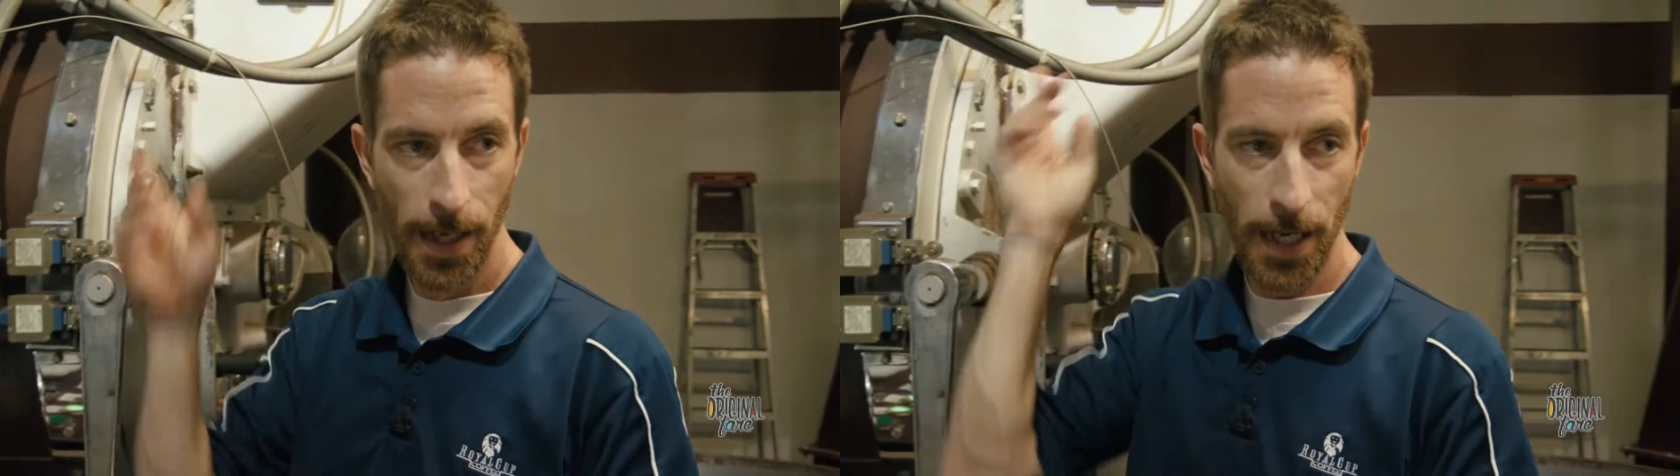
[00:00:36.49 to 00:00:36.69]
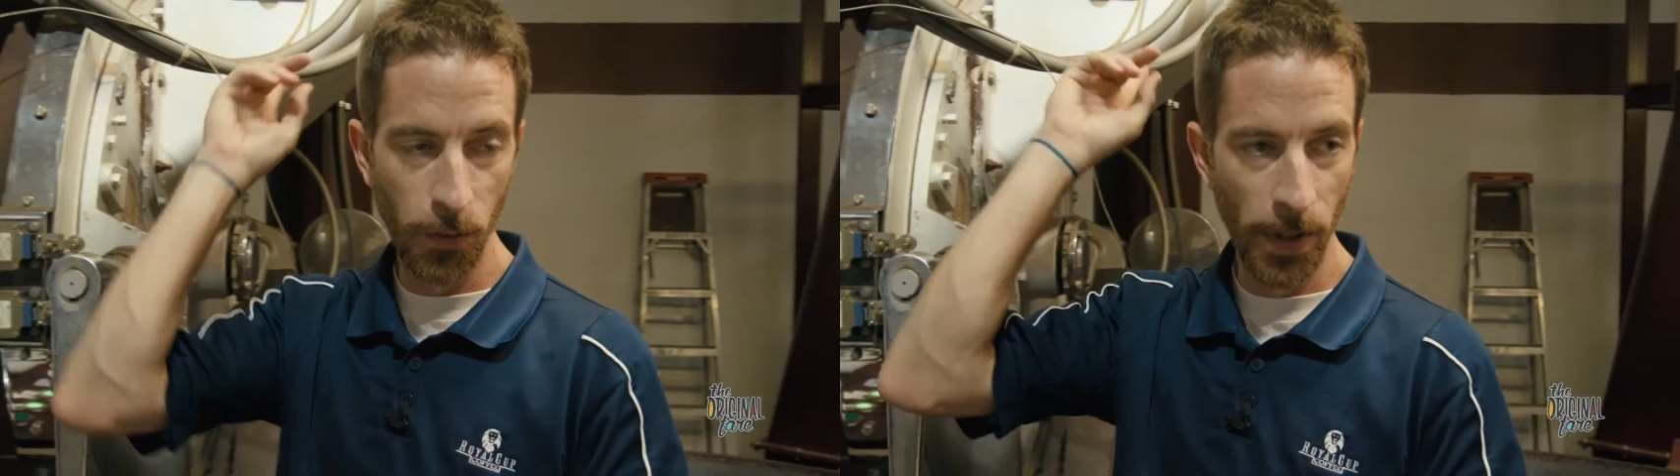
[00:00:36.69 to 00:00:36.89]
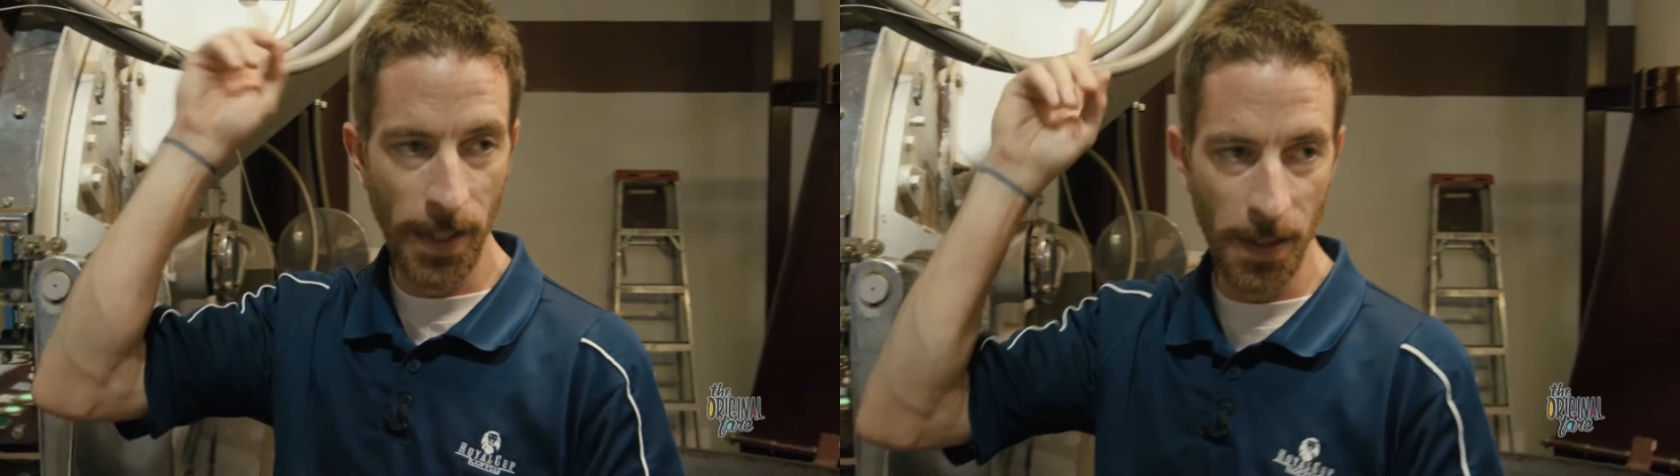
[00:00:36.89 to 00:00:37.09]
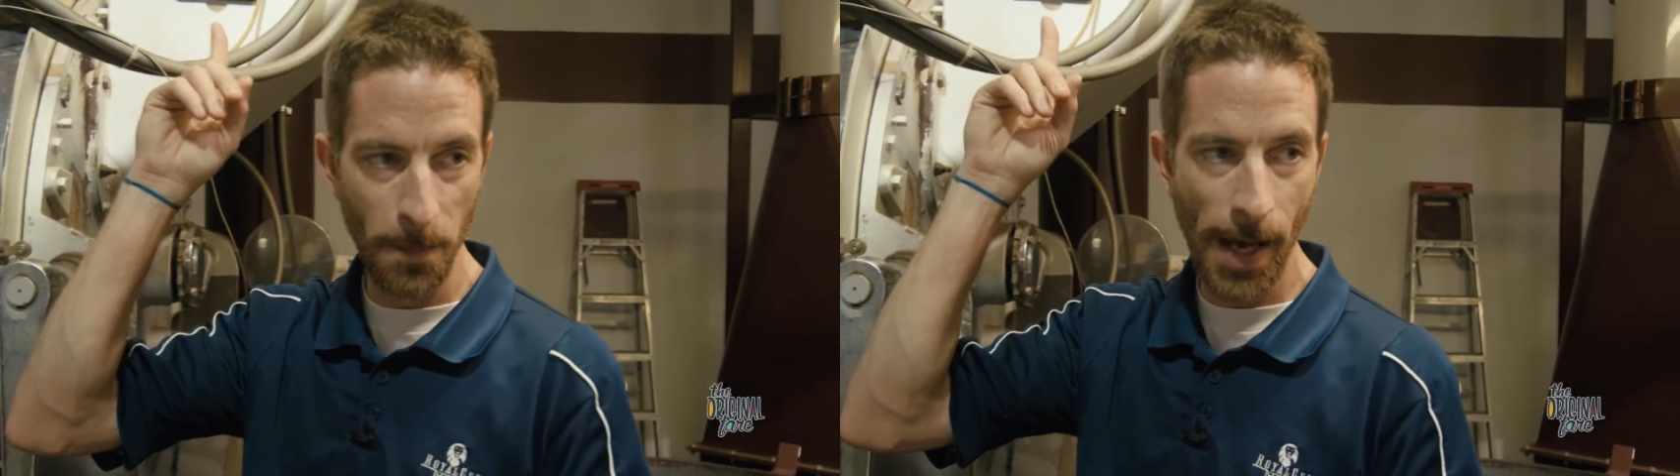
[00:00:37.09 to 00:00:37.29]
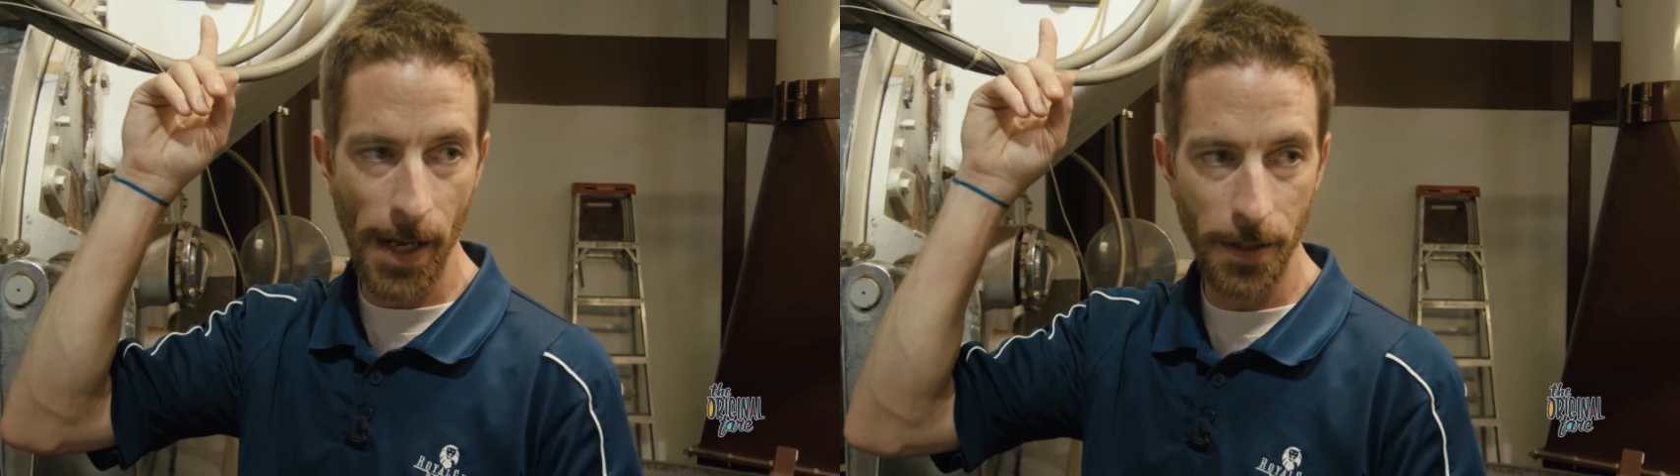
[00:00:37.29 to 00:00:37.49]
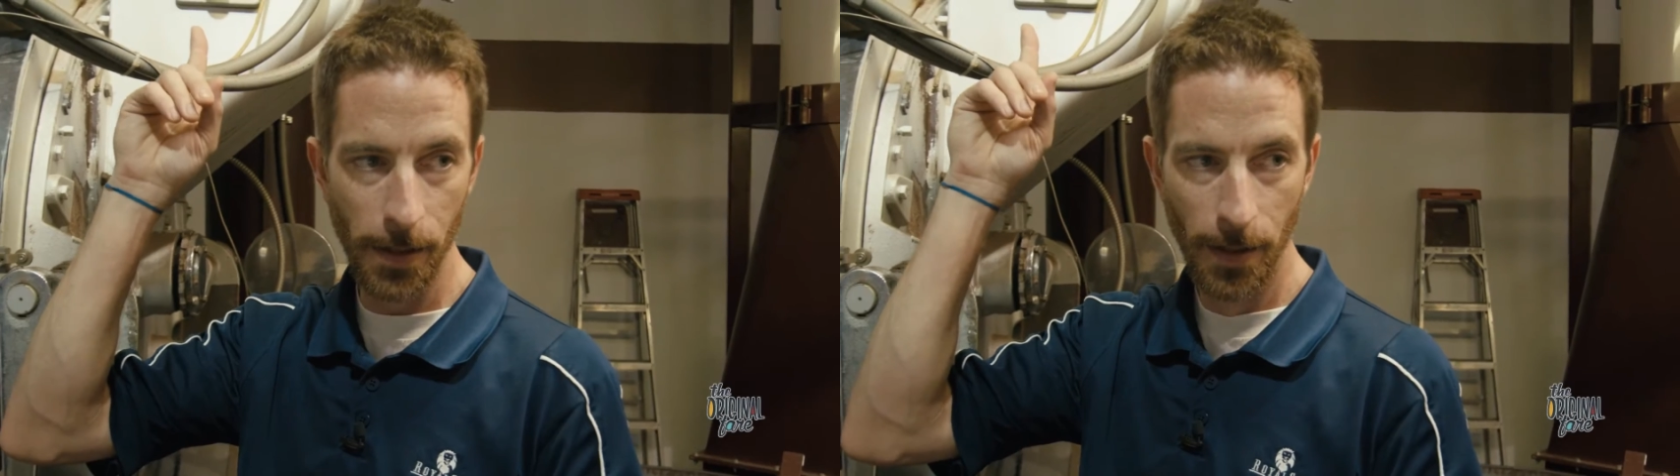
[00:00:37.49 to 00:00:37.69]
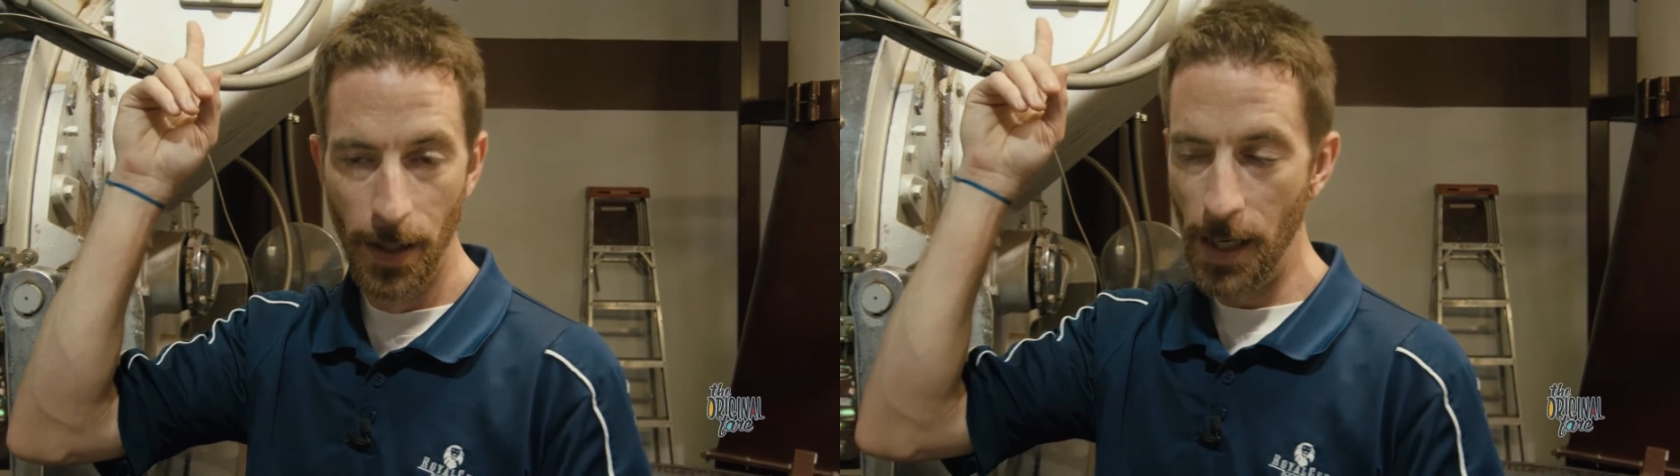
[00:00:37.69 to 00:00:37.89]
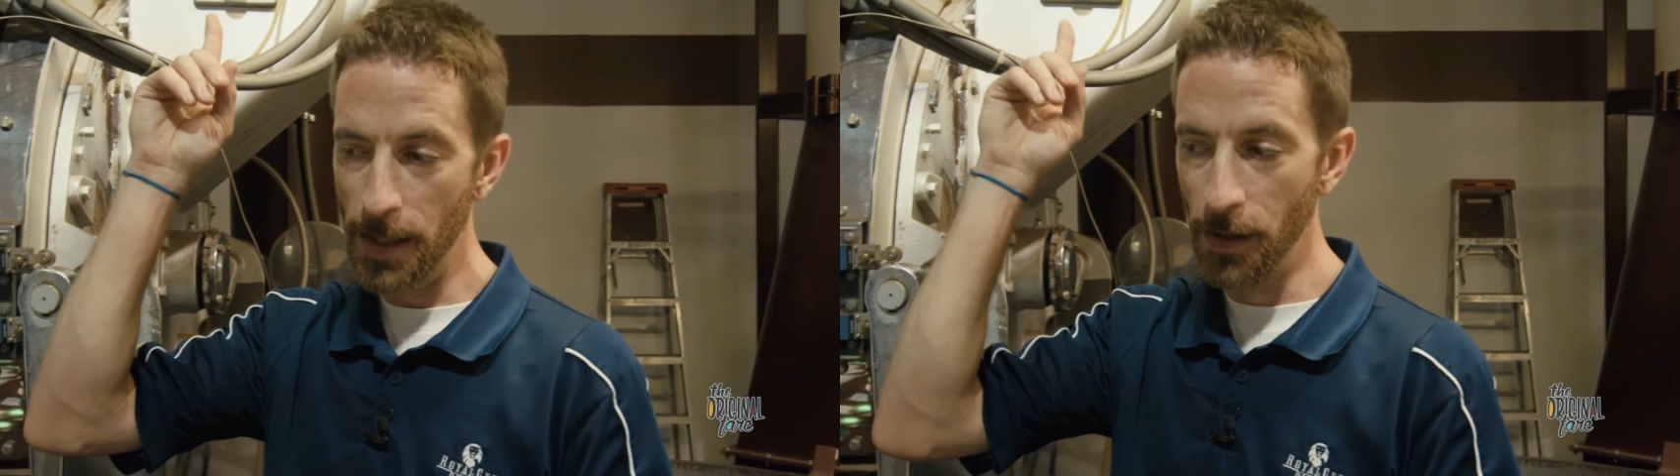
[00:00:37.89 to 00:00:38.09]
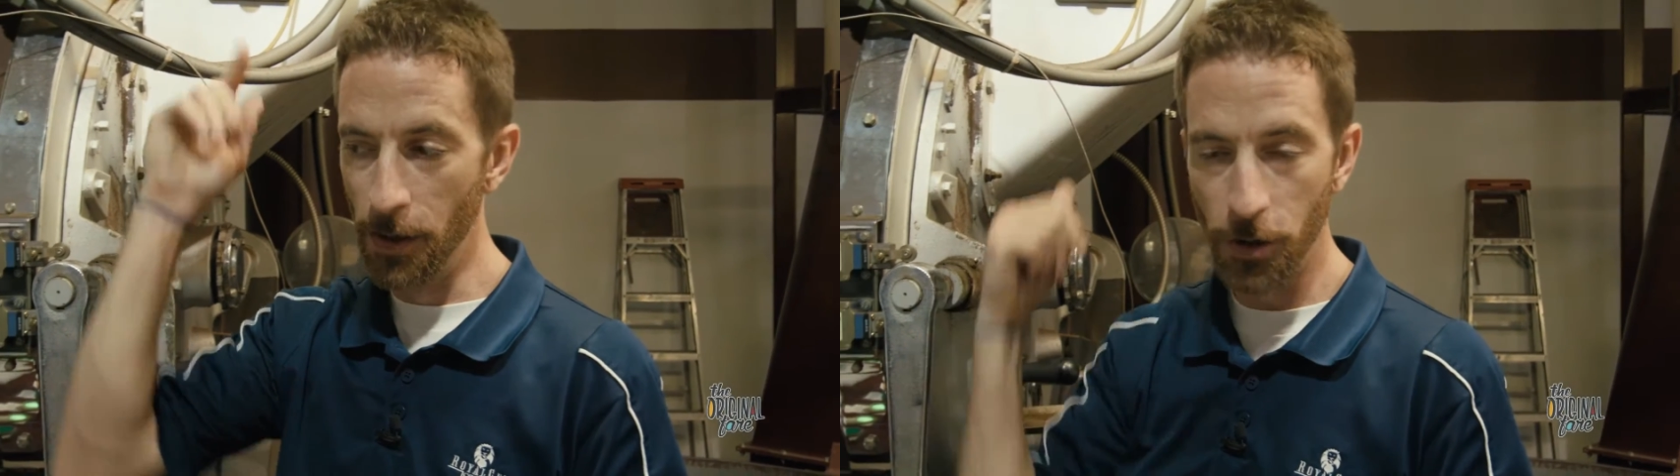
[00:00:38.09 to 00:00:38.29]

It's when this batch is going to